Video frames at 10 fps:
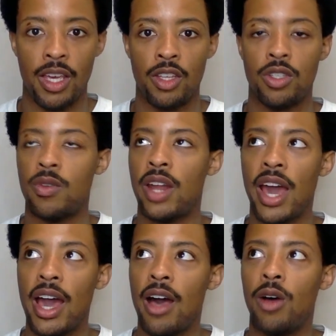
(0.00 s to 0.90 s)
So
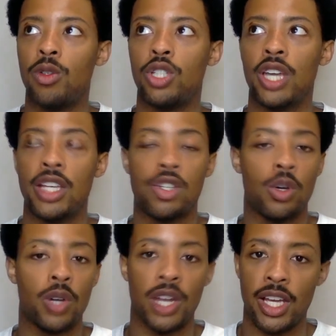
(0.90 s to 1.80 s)
now she has no
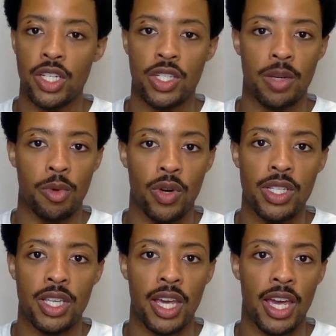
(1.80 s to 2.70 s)
connection to
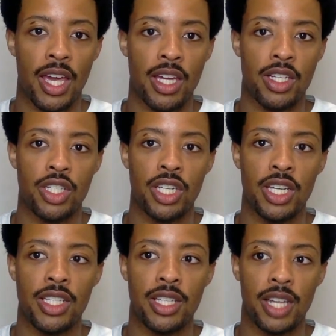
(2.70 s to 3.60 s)
Marissa, and she
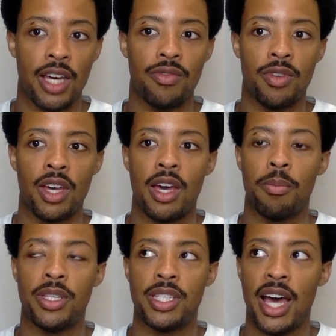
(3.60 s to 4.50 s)
is left,
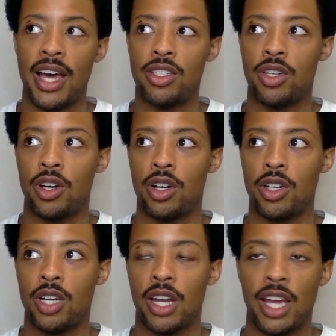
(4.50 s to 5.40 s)
besides her
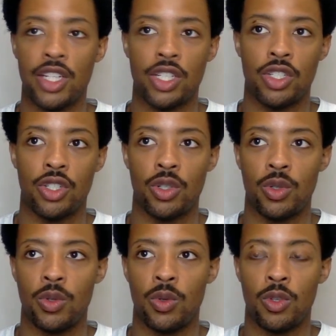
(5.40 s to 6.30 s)
connection
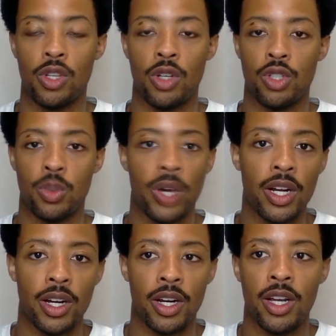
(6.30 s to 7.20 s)
to,
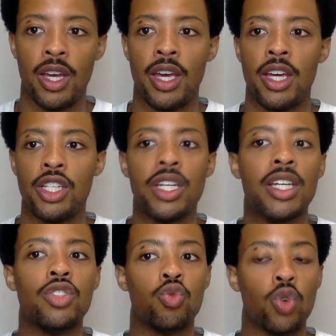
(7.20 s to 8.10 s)
Twitter, she
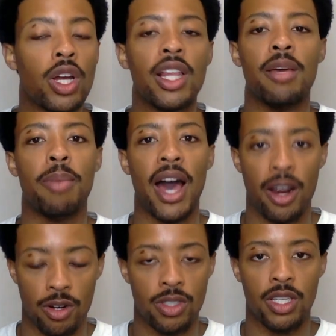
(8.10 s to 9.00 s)
is really by
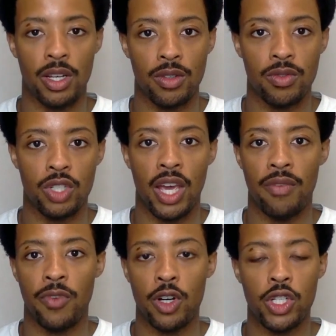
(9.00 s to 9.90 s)
herself.
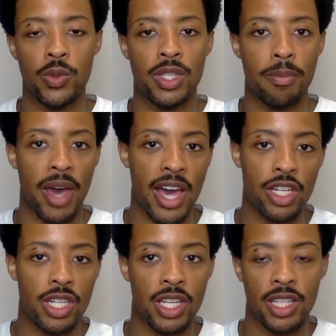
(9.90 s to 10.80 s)
At first she was
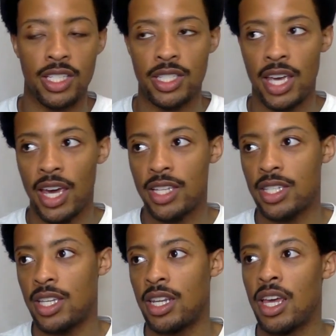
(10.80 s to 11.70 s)
imagining these texts
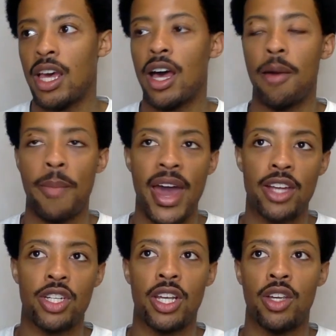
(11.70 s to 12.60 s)
and
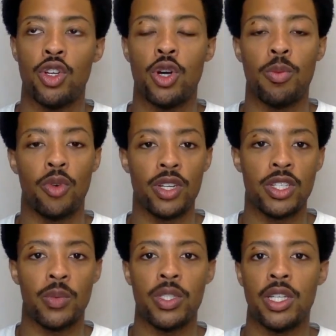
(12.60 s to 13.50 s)
imagining,
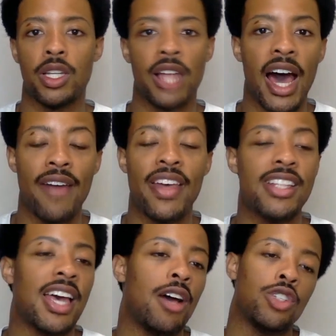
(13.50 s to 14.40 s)
Marissa was still alive.
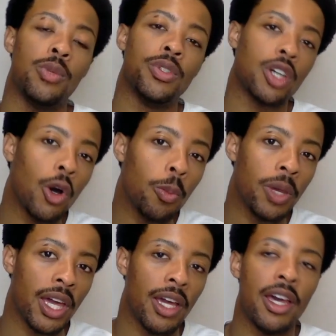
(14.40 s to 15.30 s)
That's how she was
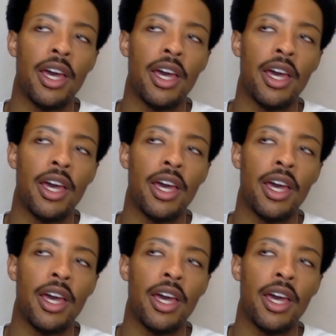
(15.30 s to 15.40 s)
coping.